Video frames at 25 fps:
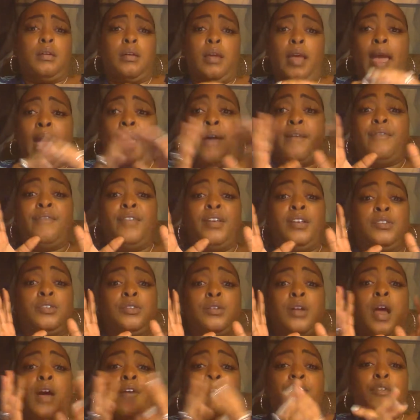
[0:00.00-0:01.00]
I
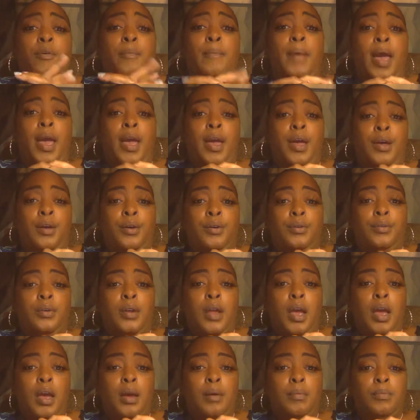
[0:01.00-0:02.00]
ventured off on my
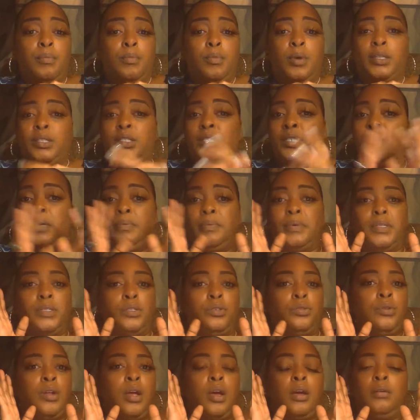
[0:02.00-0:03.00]
own, which she was,
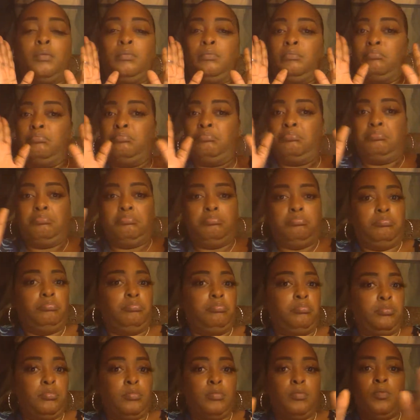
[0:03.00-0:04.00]

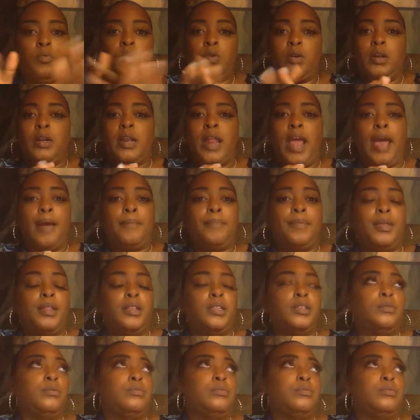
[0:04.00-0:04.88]
more than happy,